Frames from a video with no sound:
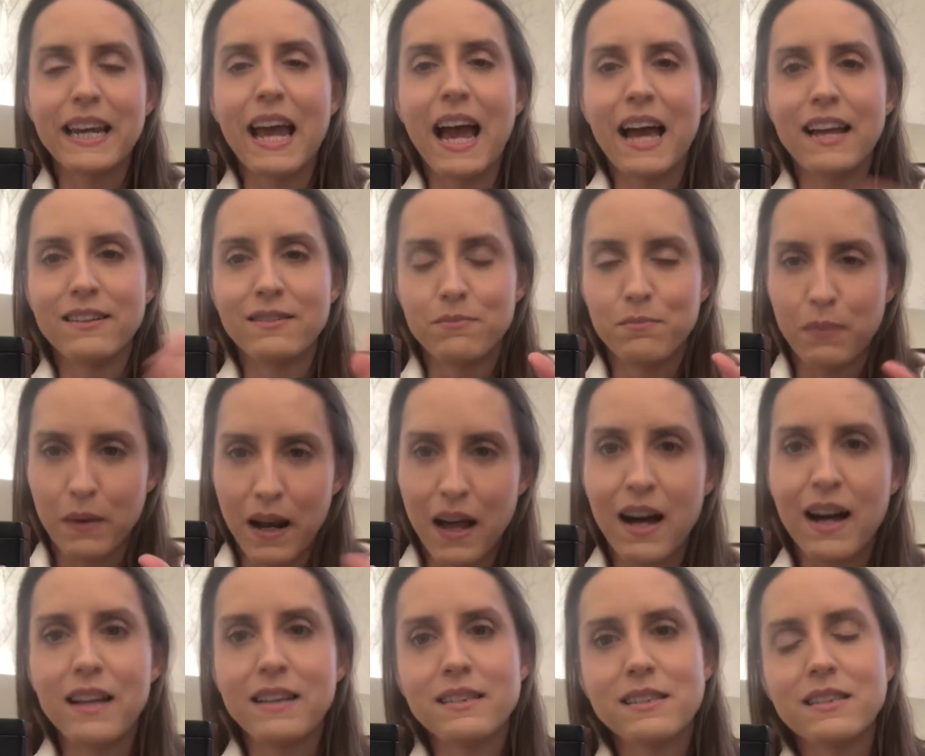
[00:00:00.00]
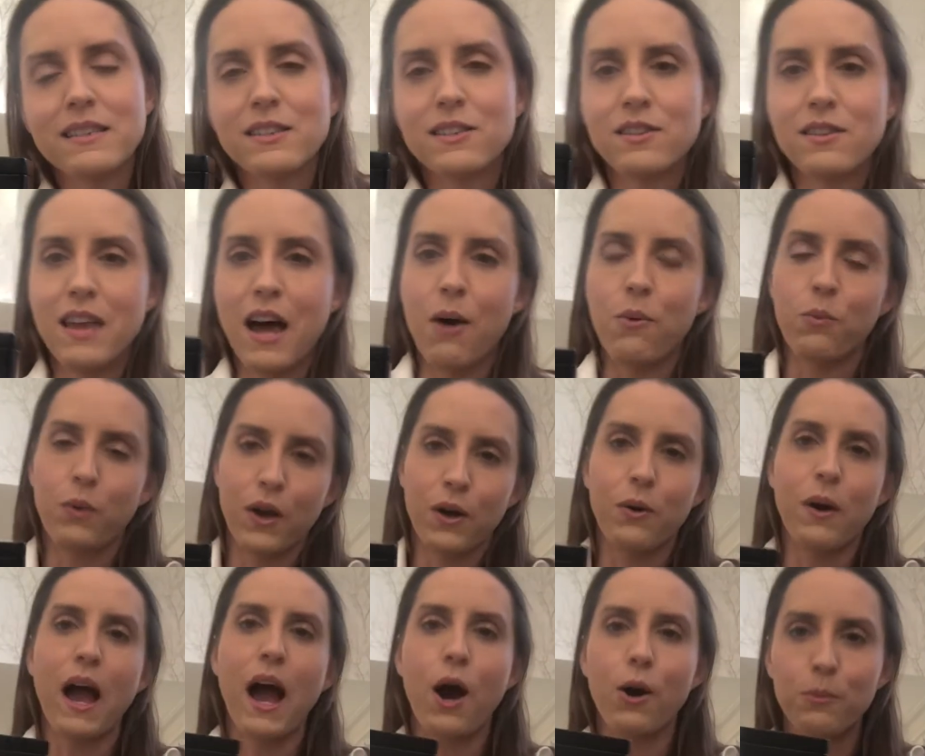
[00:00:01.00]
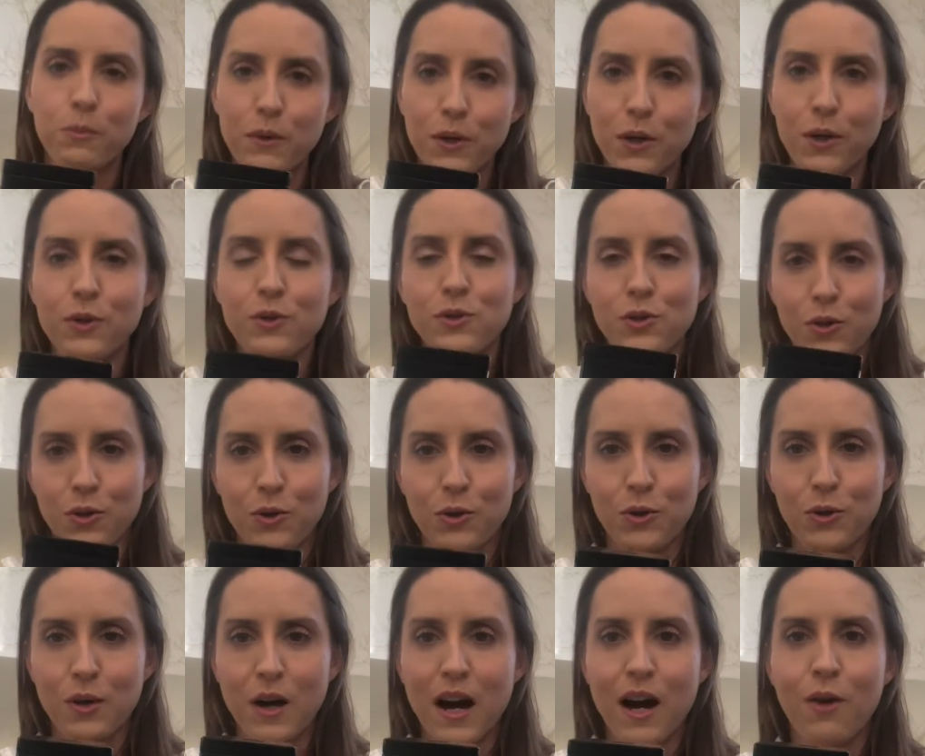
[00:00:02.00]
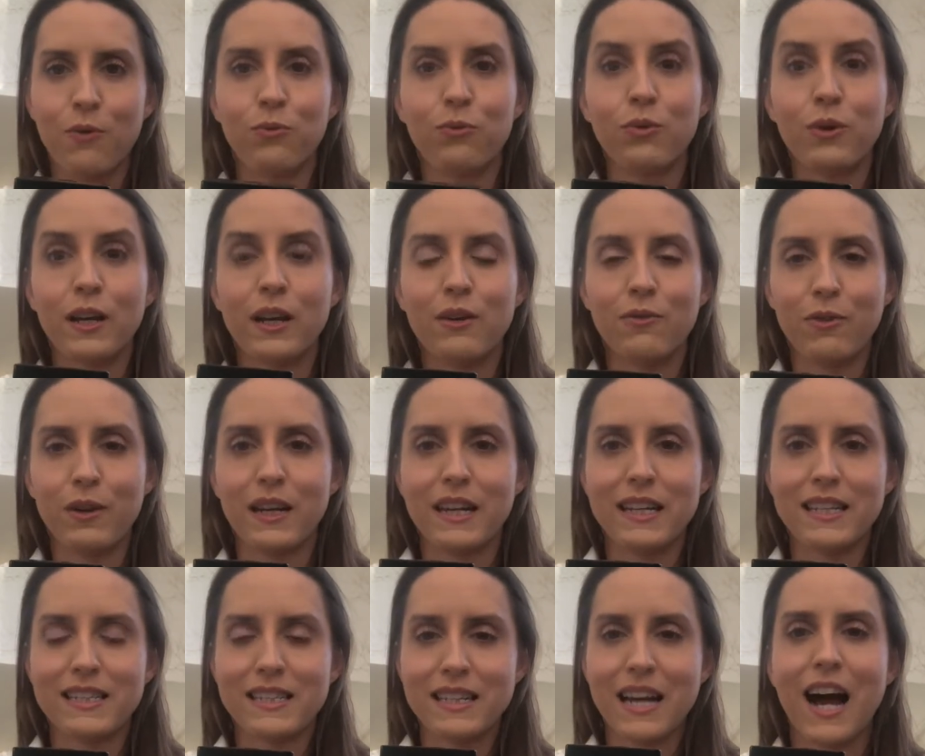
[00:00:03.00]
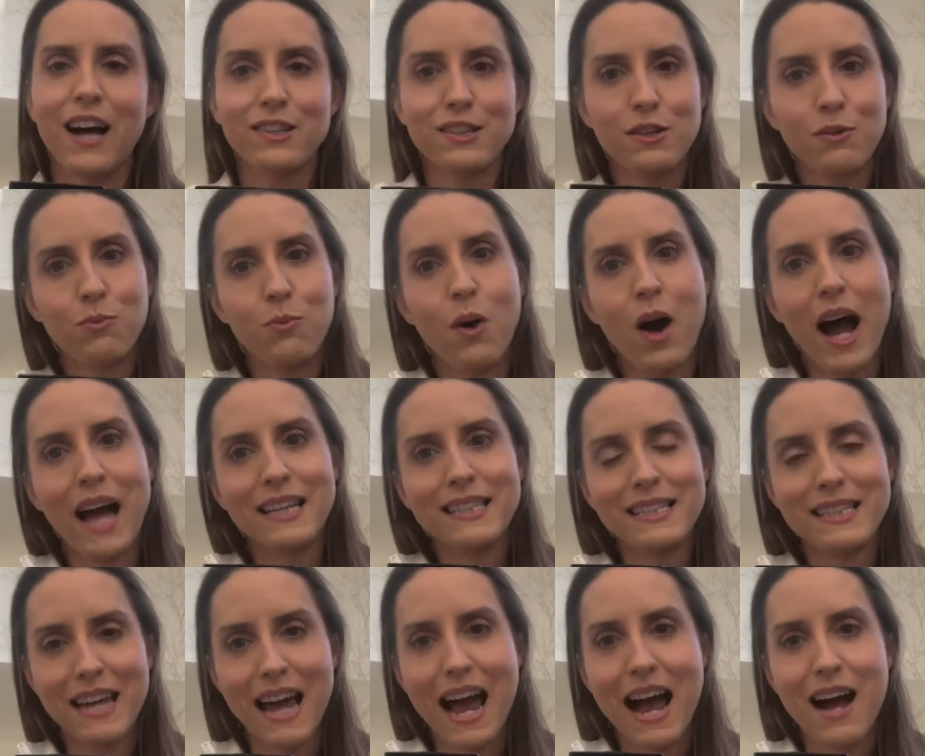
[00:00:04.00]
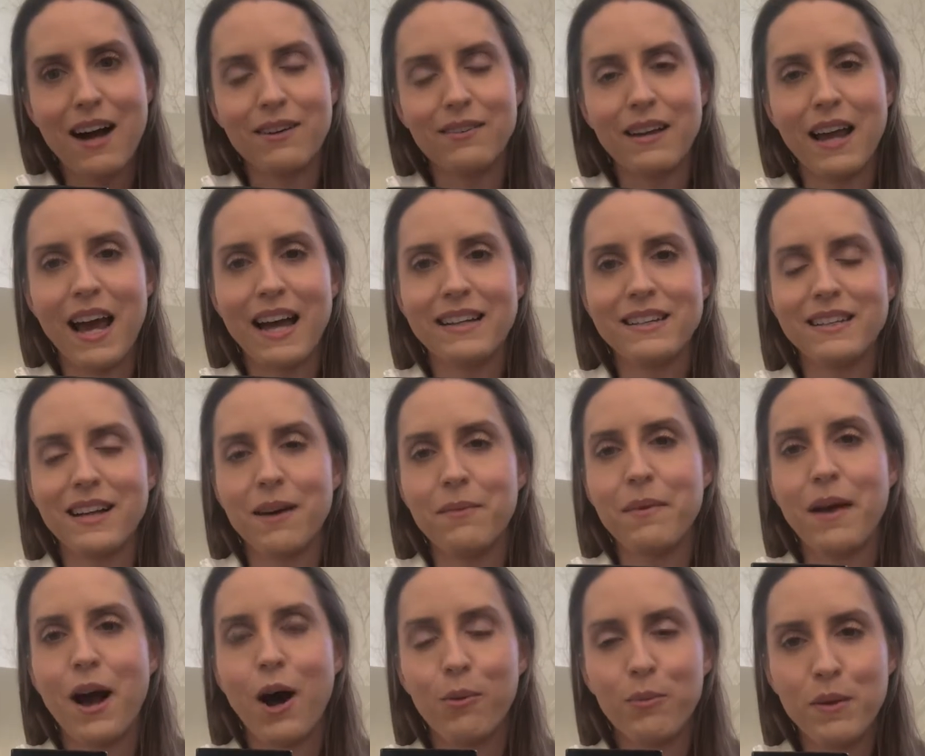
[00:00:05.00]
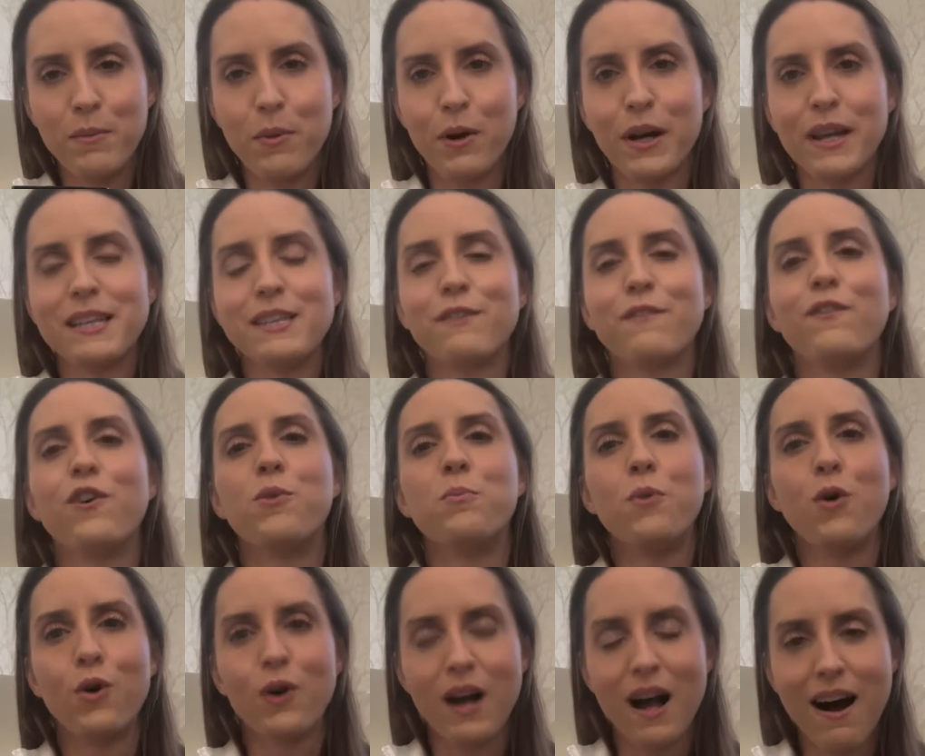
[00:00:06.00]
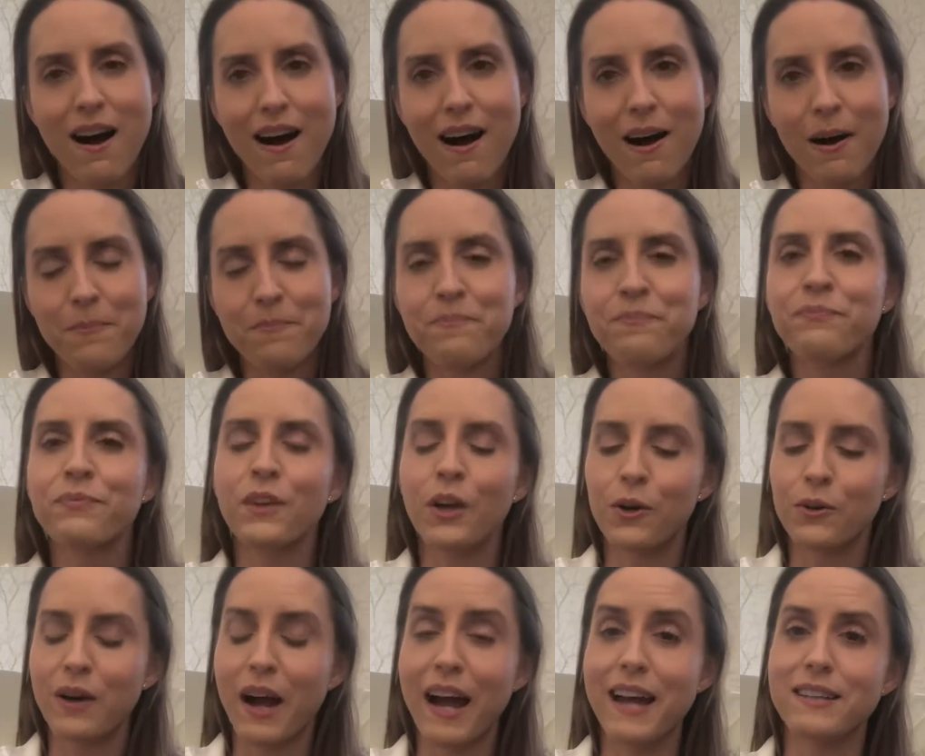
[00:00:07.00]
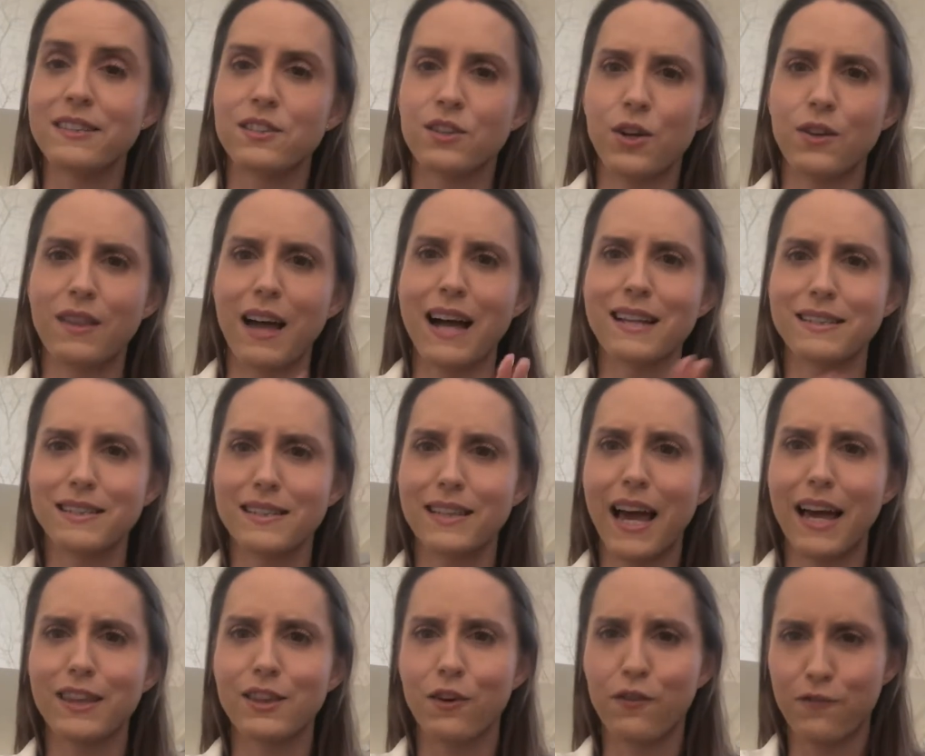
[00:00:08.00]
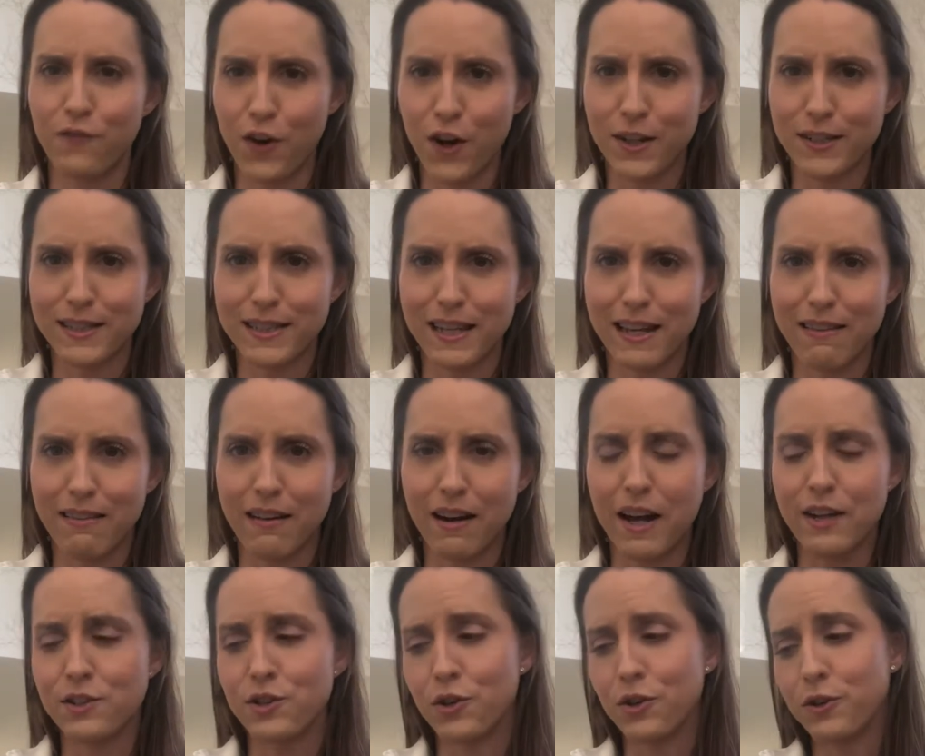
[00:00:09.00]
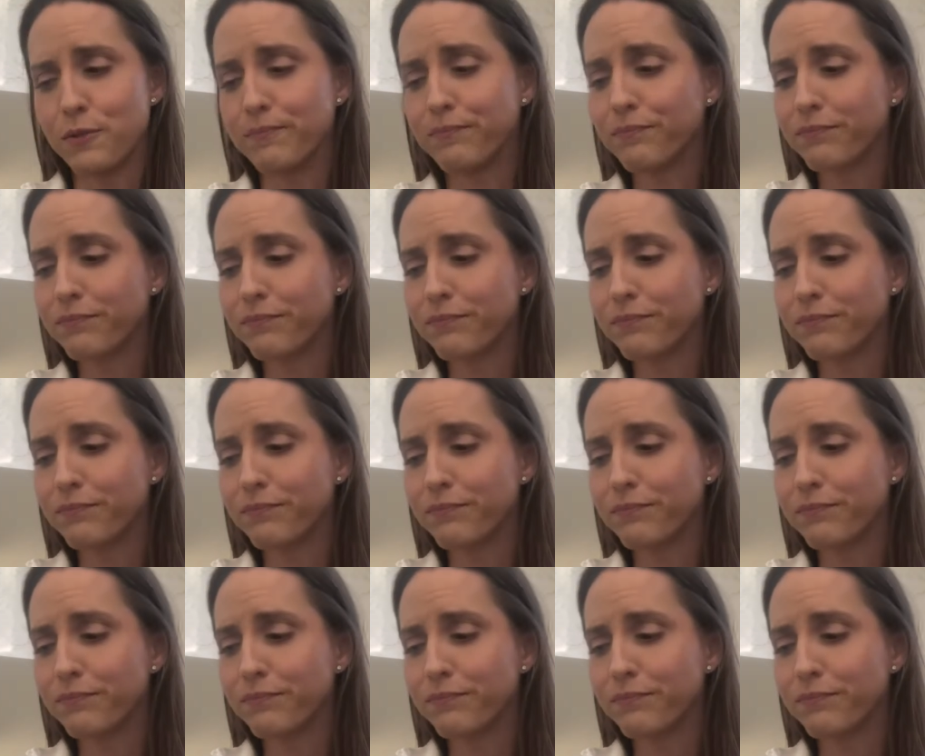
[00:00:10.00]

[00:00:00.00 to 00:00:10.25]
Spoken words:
and plants that will help you to really start to wind down and help the body to feel more calm. Okay, so that's like the first thing that I do.